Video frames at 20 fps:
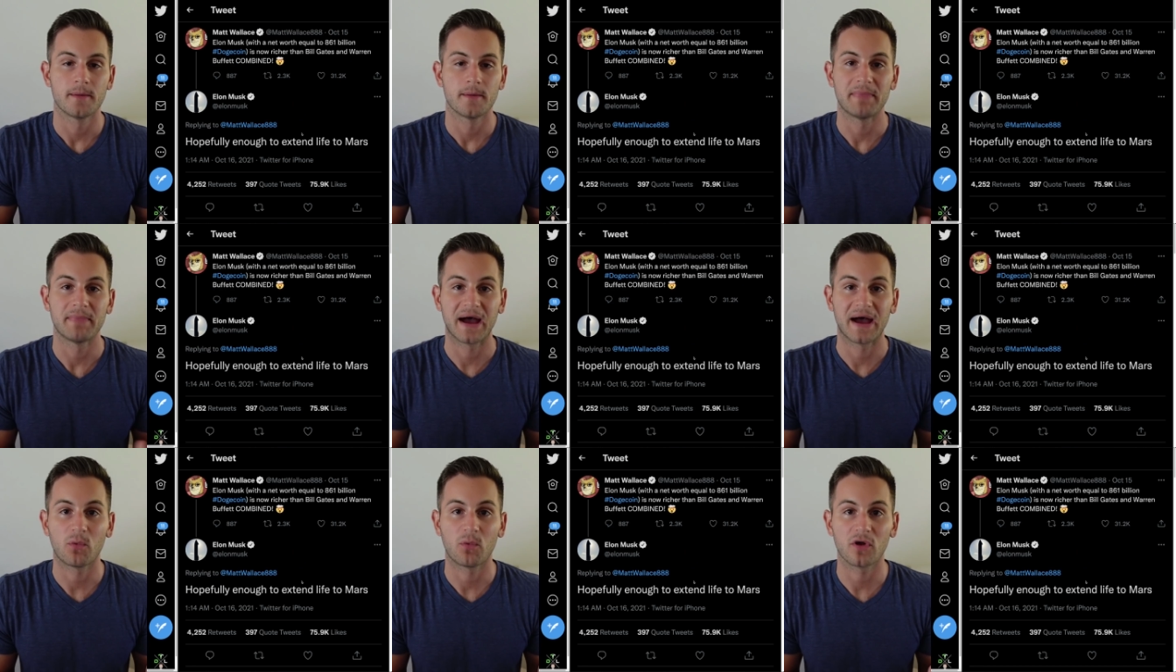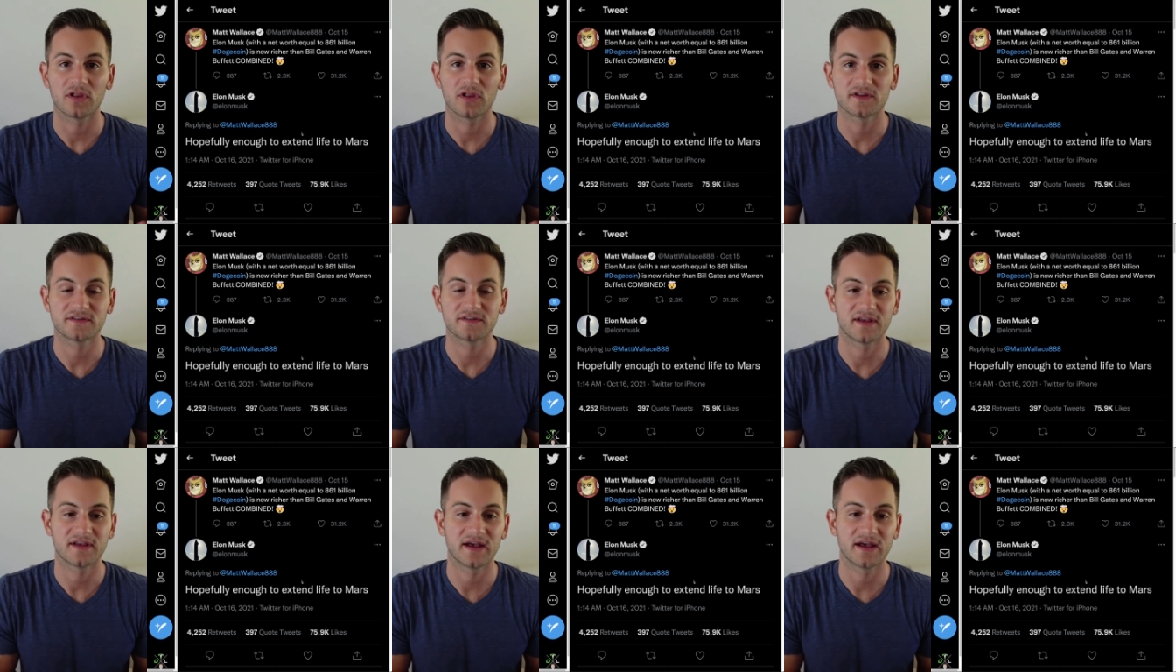Matt
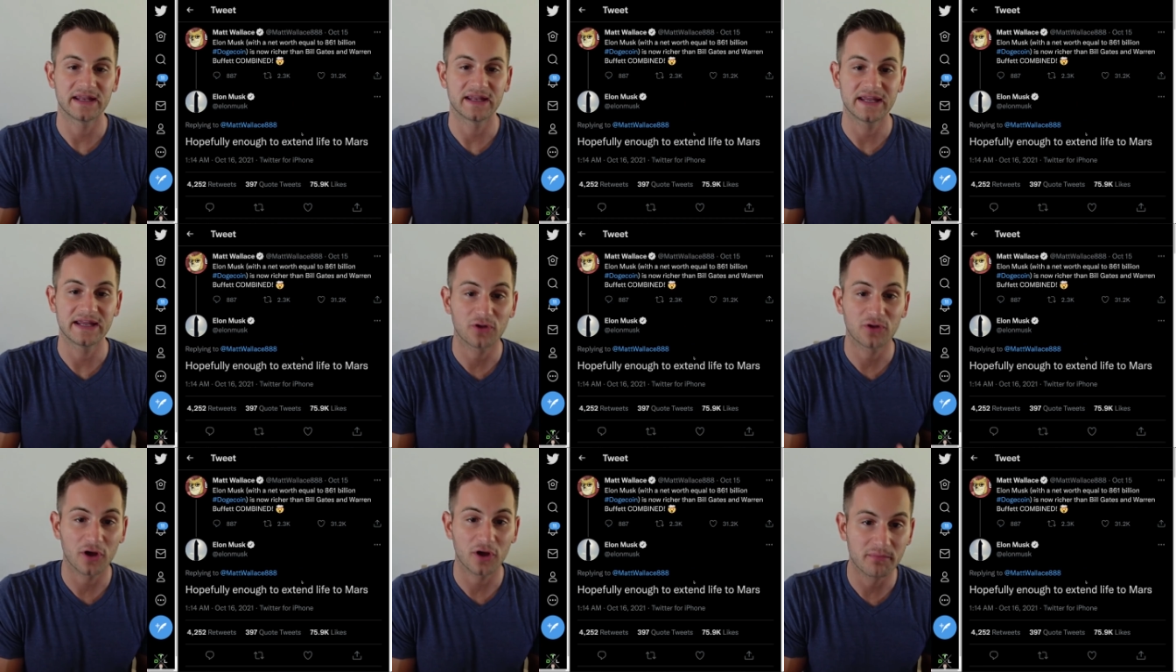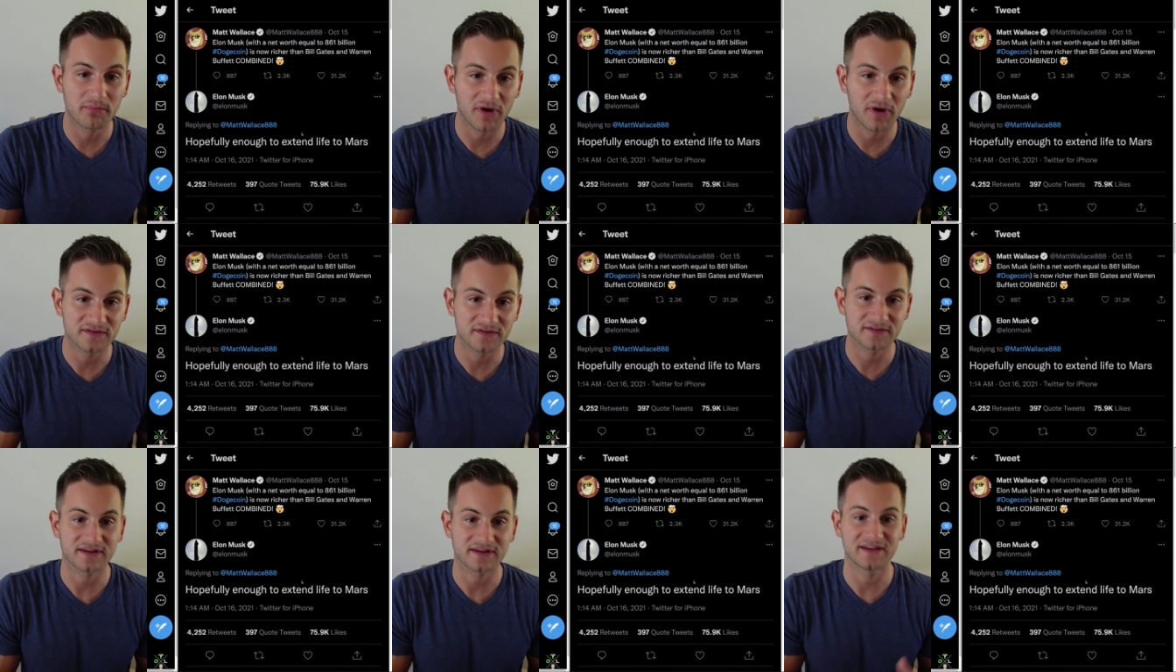Wallace said, Elon
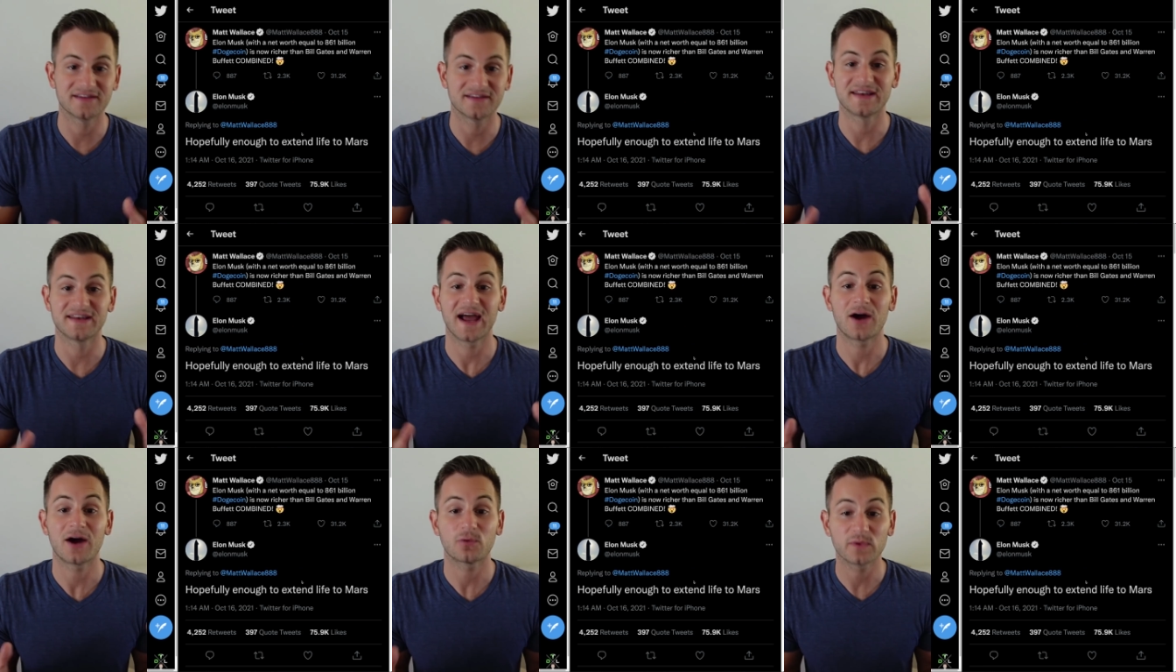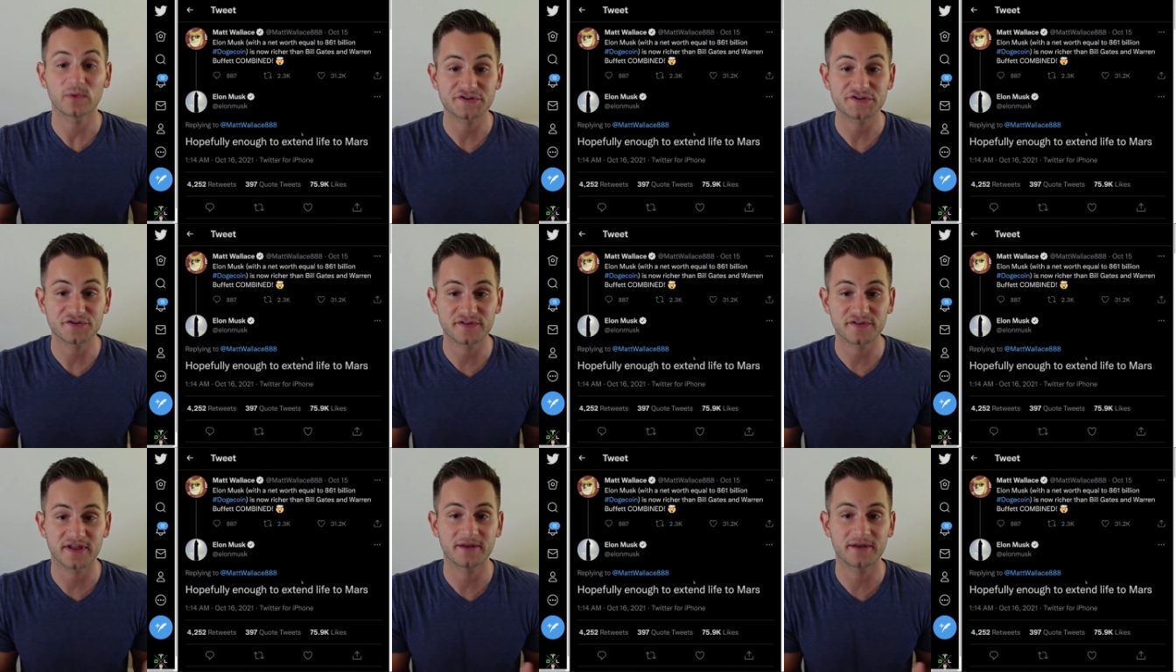Musk is now
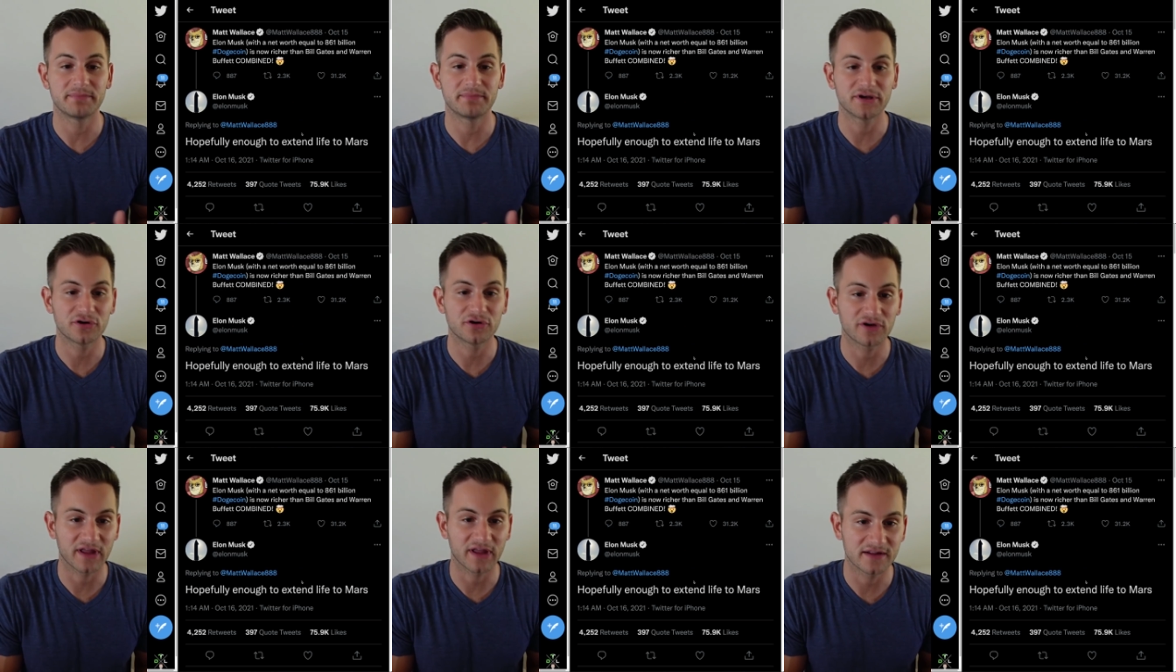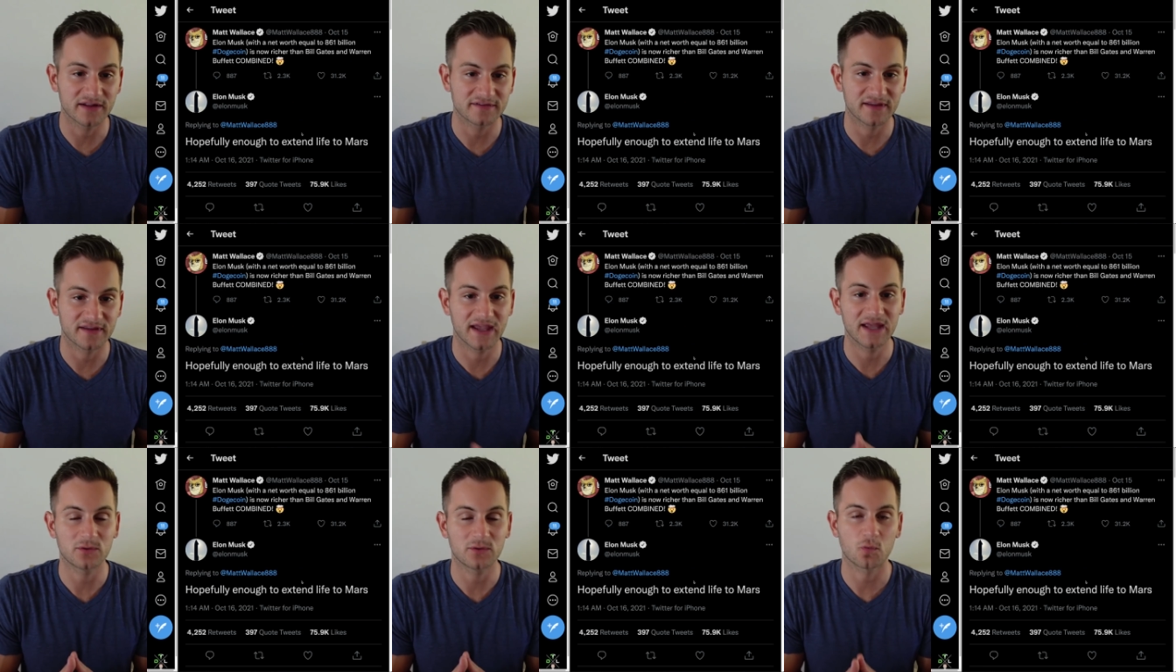richer than Bill Gates
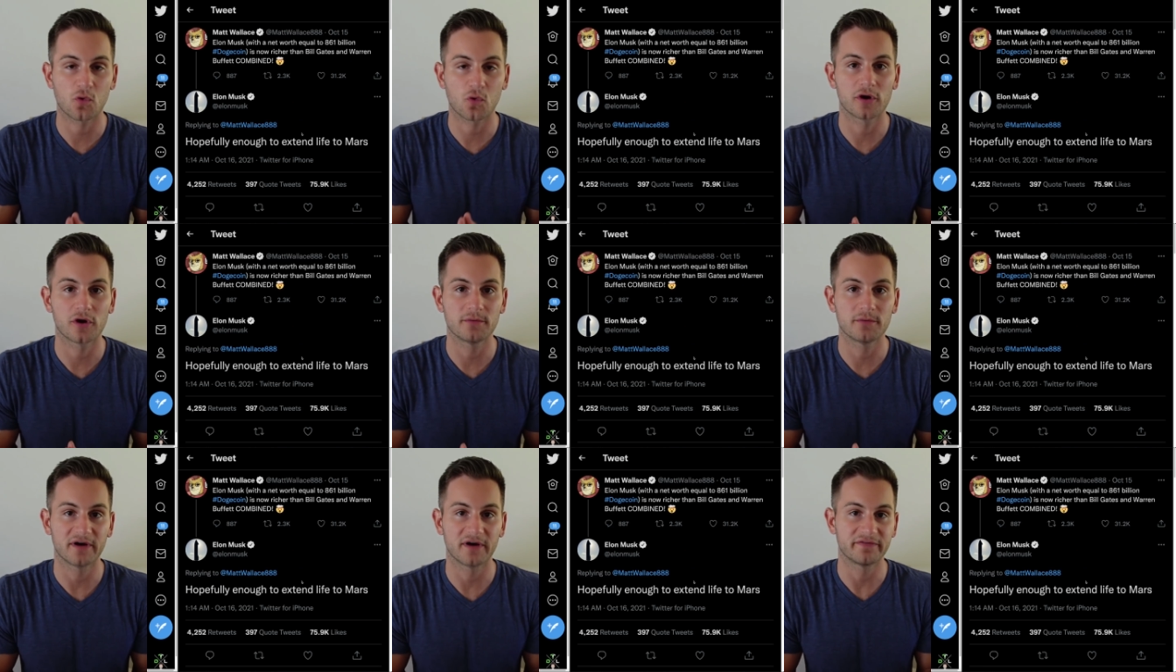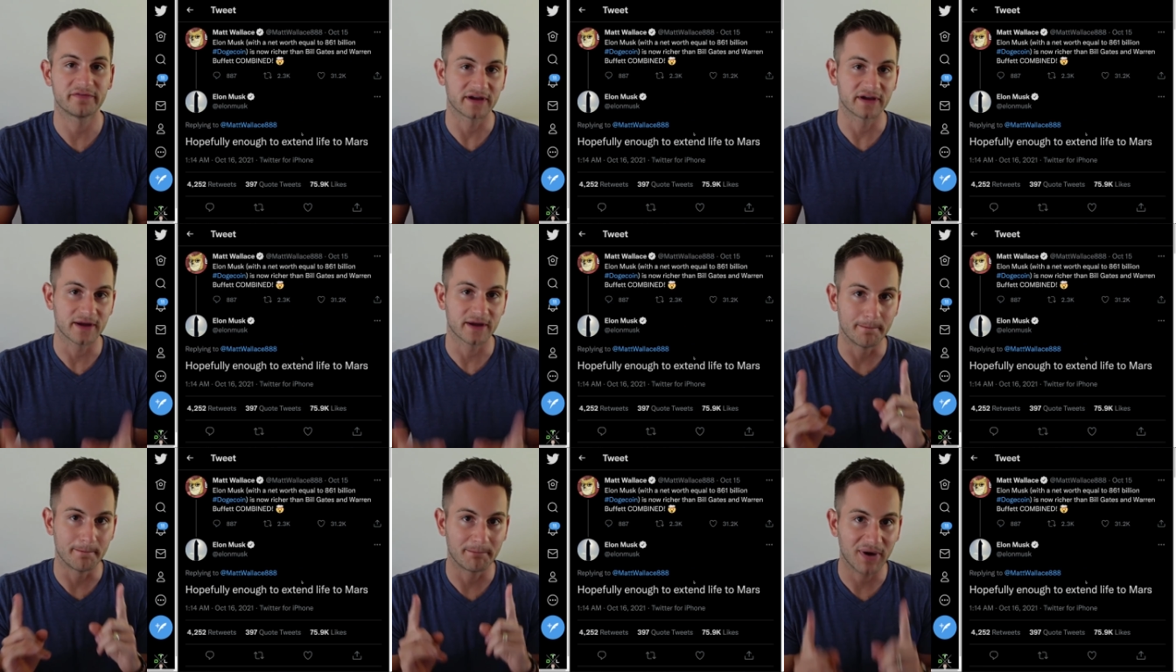and Warren
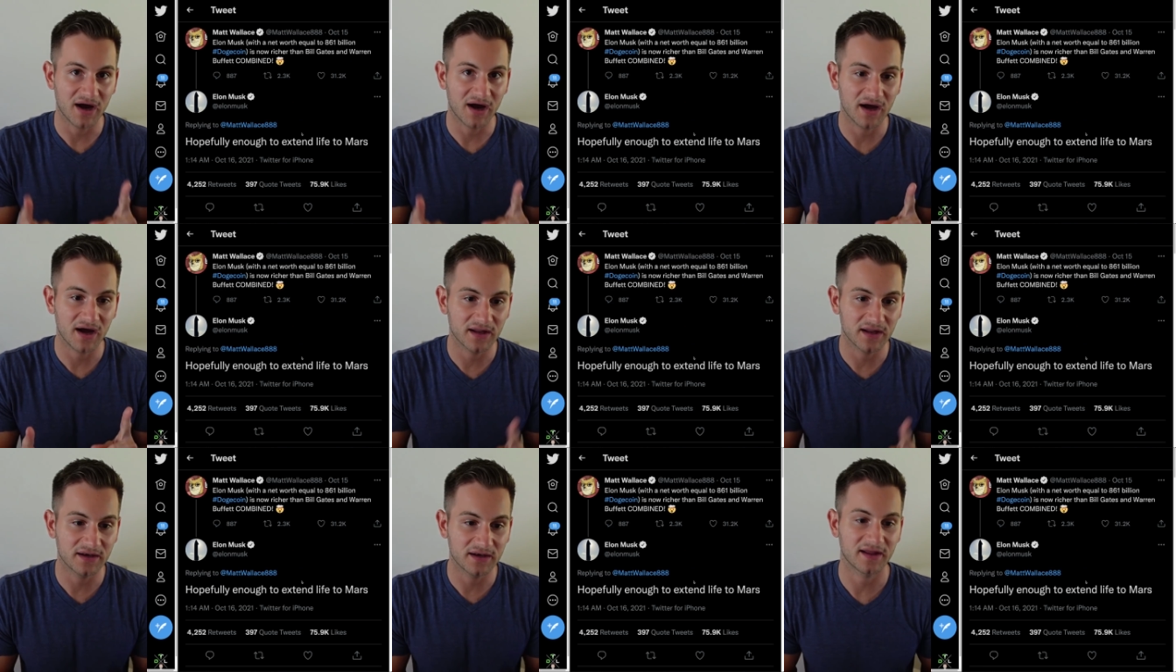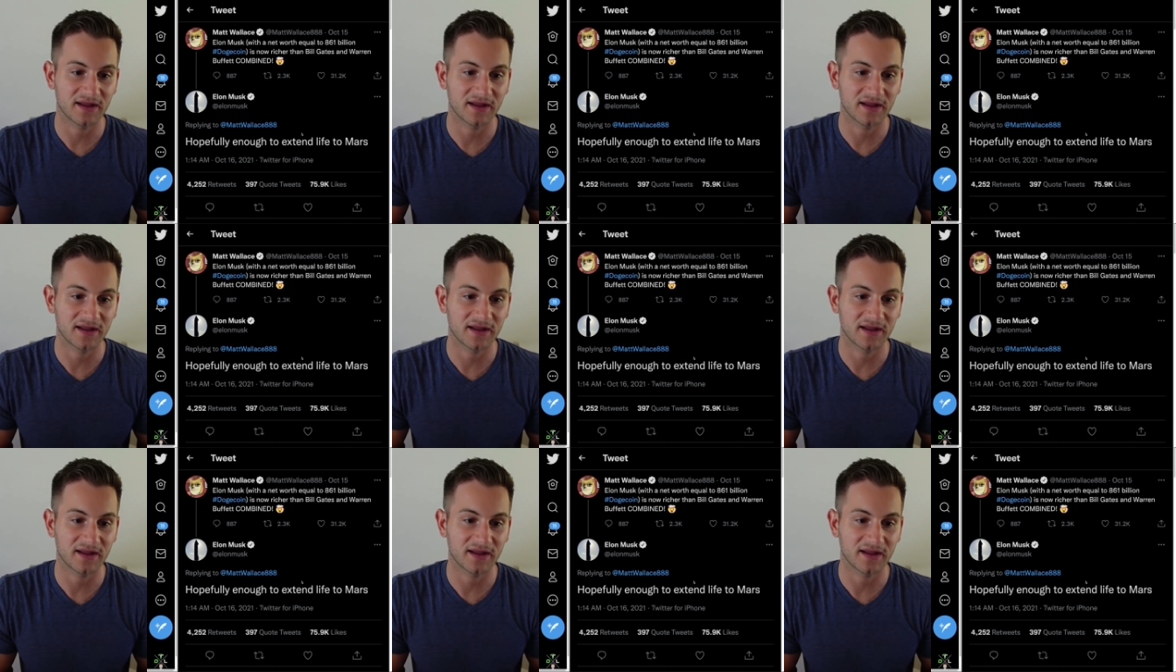Buffett combined,